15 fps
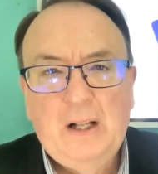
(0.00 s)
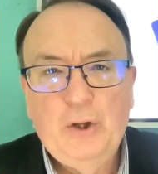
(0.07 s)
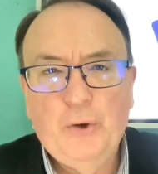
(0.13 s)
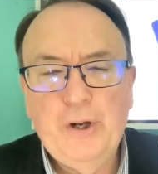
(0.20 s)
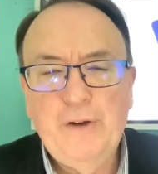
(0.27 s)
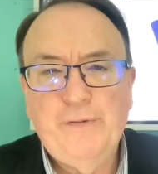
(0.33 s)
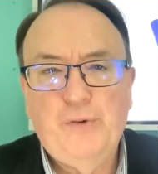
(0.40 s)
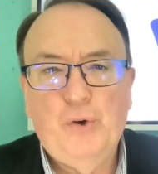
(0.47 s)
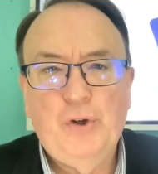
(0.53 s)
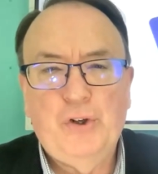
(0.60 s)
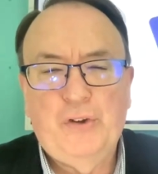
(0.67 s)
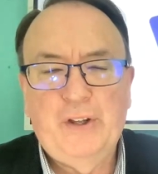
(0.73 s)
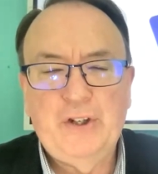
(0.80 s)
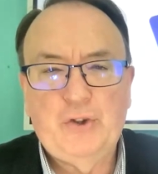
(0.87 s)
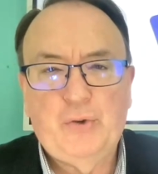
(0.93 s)
Looking forward
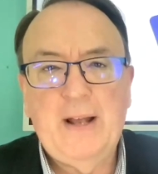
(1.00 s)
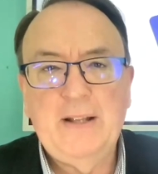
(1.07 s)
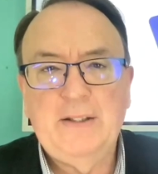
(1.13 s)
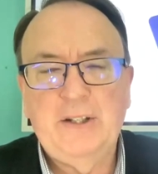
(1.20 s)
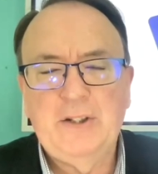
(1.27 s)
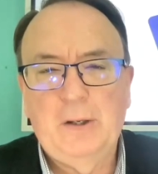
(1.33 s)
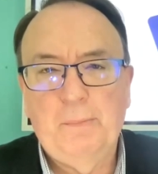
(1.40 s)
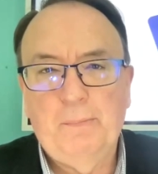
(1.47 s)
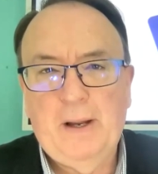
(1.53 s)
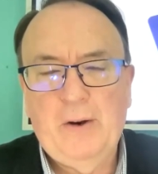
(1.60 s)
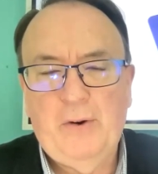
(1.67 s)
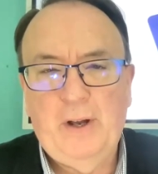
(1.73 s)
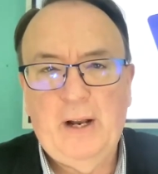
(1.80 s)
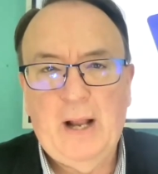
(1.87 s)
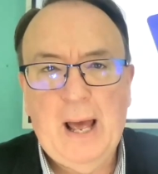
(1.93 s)
to this transition
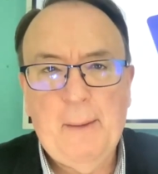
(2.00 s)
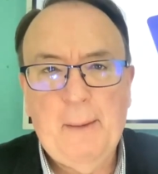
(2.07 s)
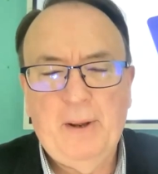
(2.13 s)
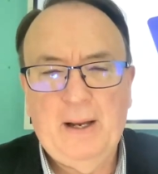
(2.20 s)
period and